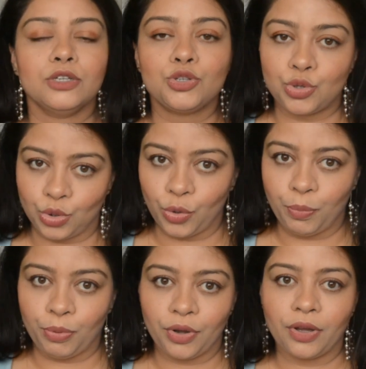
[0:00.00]

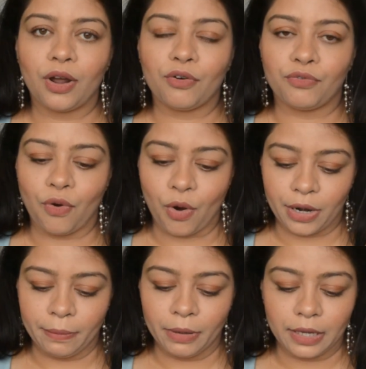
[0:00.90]
Super
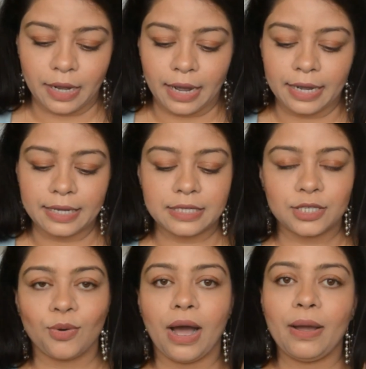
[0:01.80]
affordable,
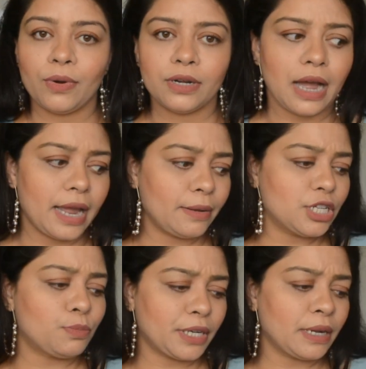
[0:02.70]
guys. So I
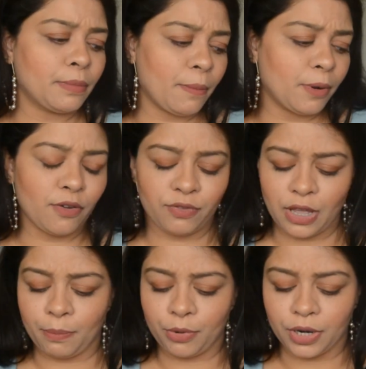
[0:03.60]
just picked up a couple of
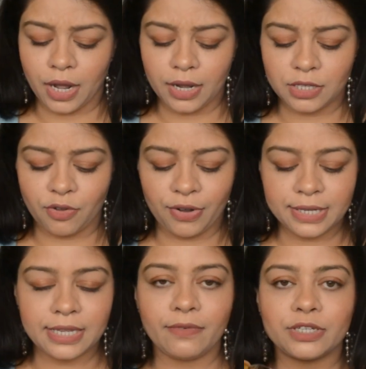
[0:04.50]
their products. The
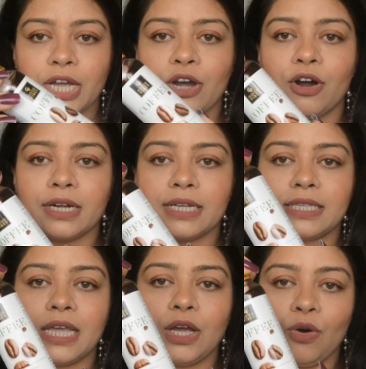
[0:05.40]
first thing which I got
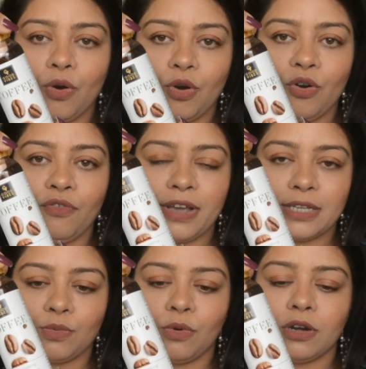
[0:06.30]
is the cocoa face